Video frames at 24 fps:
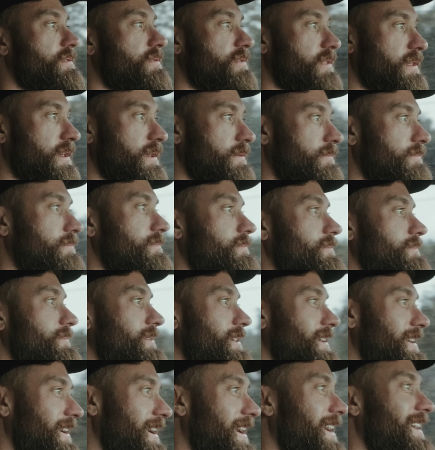Sleep,
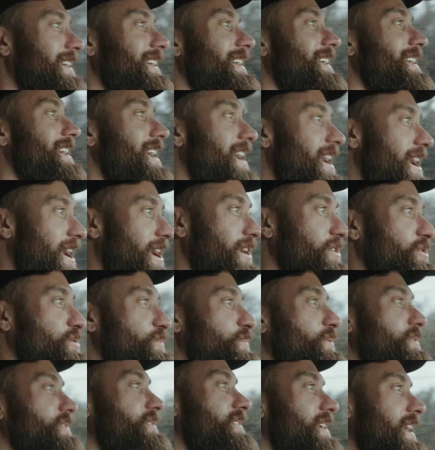one hundred
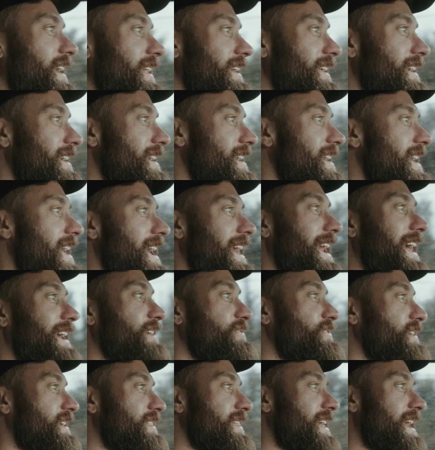percent. And I
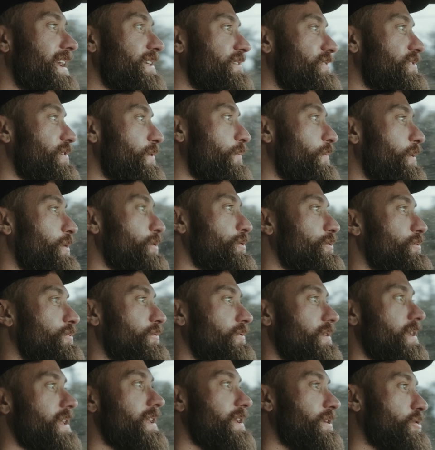say that as someone
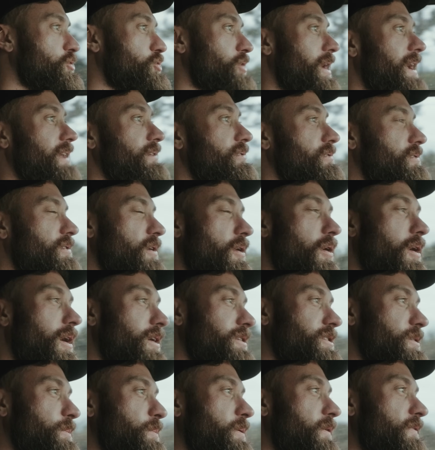who tries so
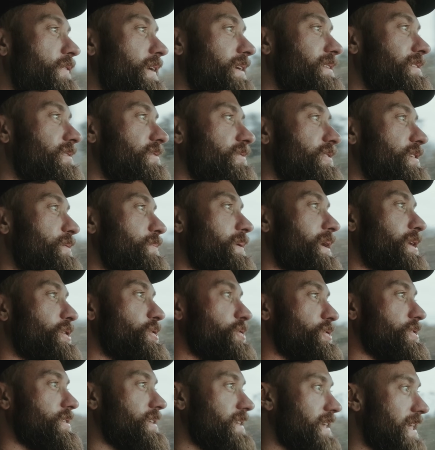hard to perfect the sleep and
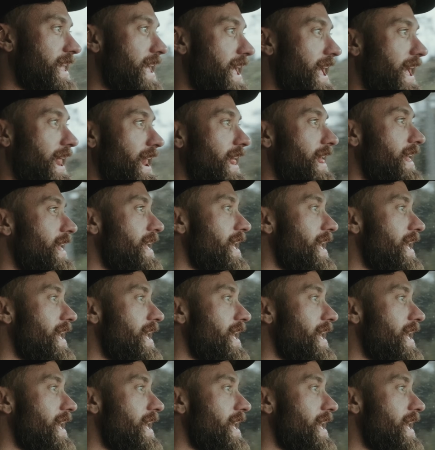just can't.